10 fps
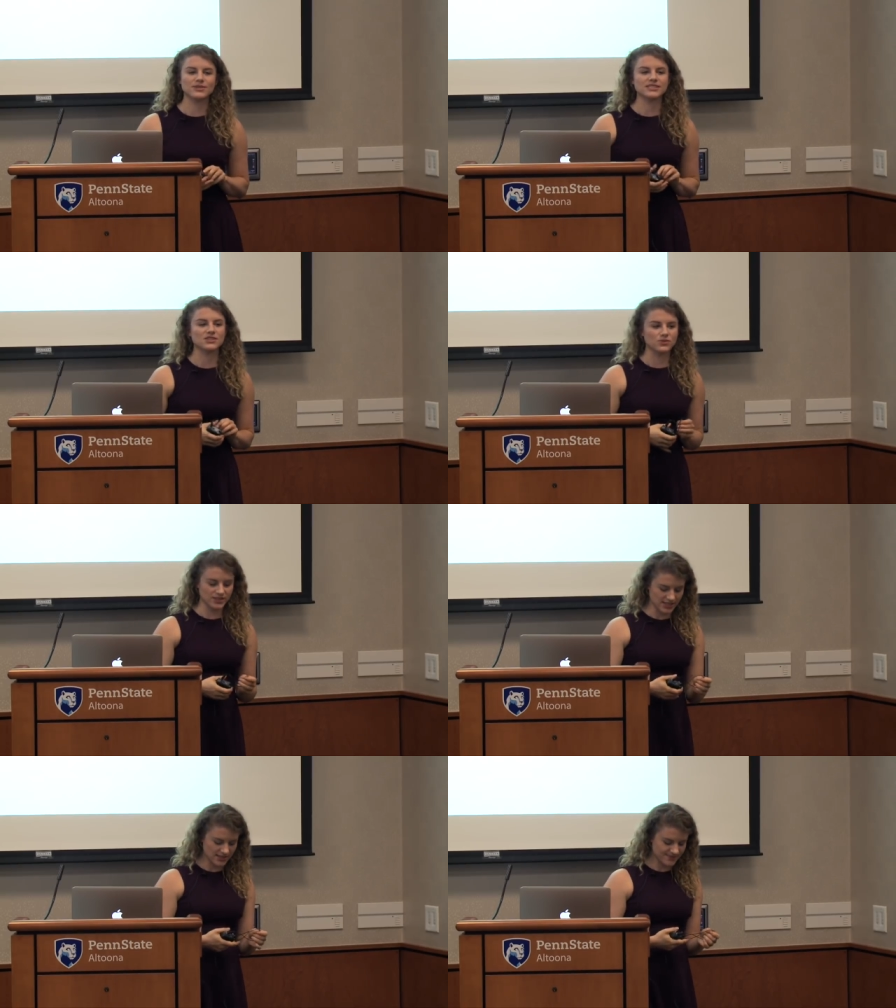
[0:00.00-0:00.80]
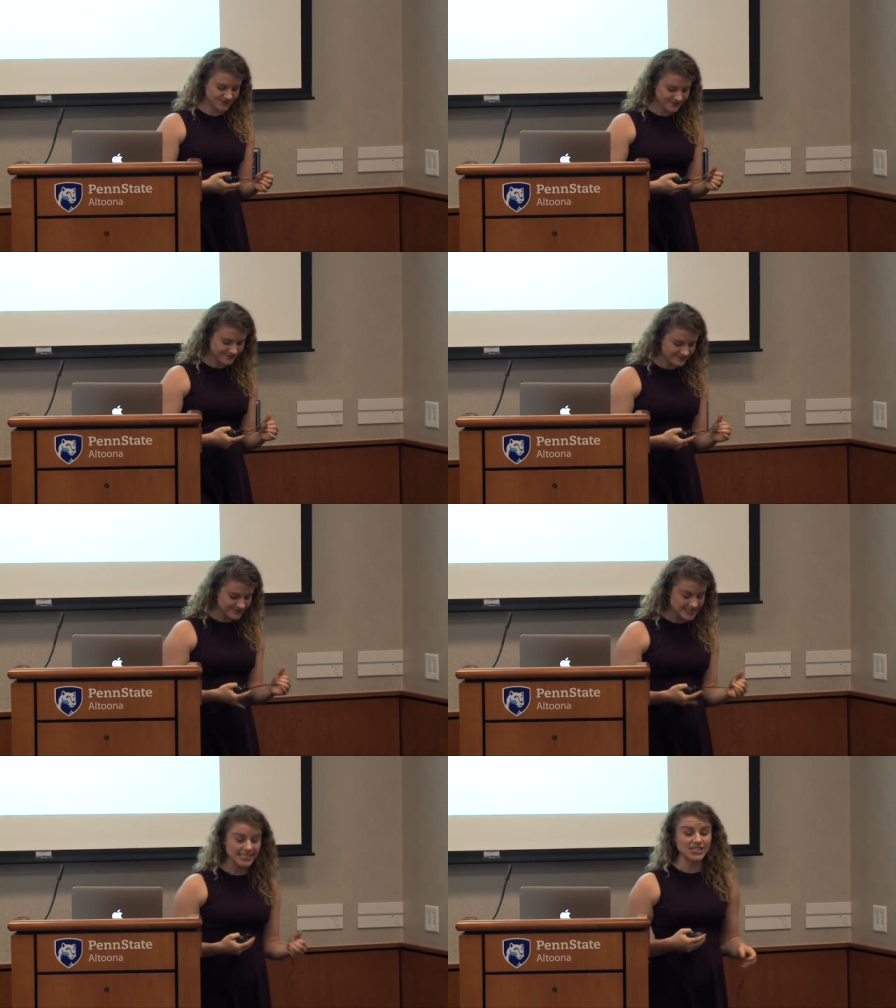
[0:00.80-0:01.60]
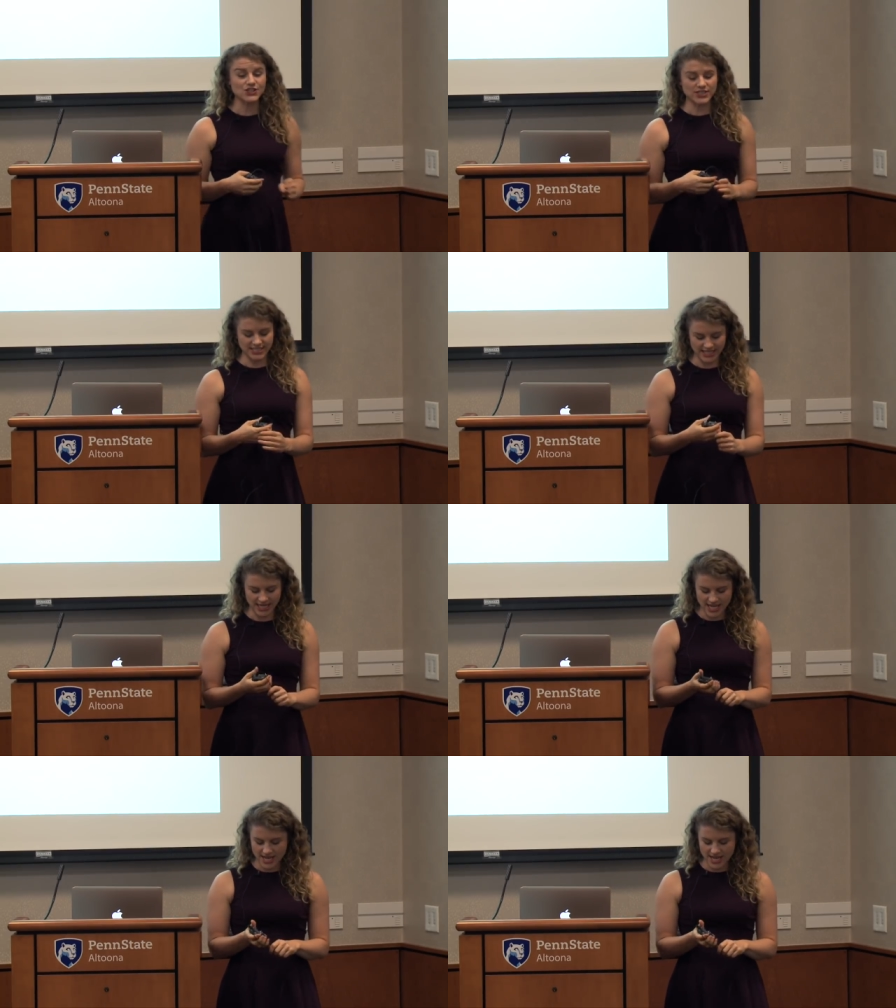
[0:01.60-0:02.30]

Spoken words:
piece is really interesting.